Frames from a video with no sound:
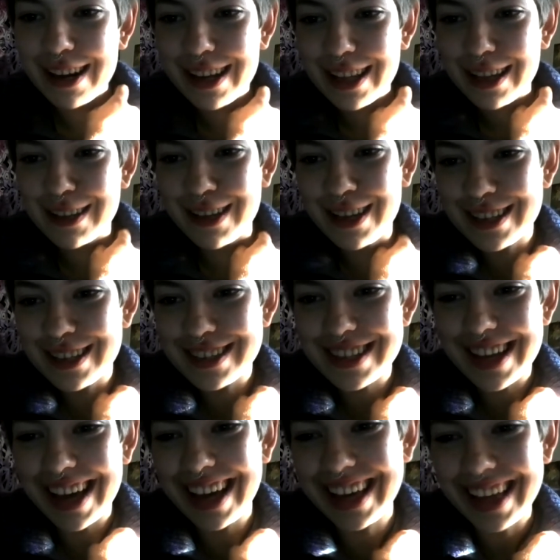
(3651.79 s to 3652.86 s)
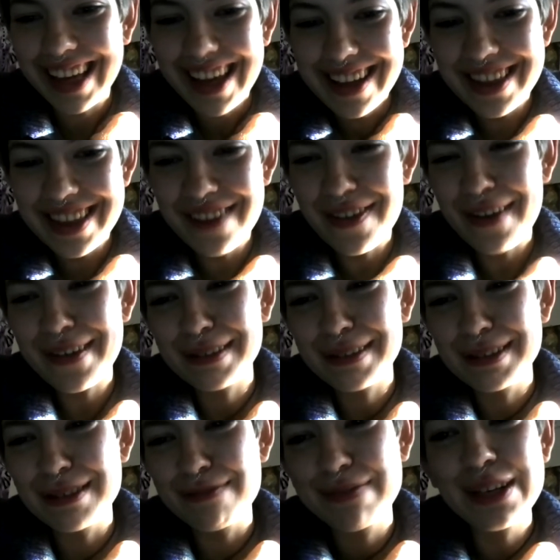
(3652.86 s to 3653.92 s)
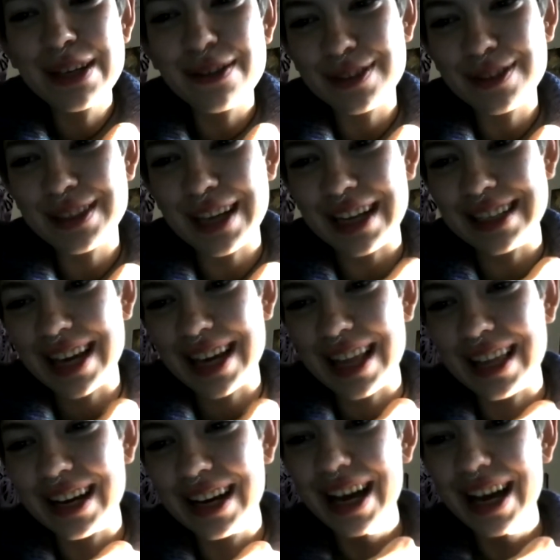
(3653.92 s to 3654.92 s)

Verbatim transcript: It's just like they're probably having this beautiful night together,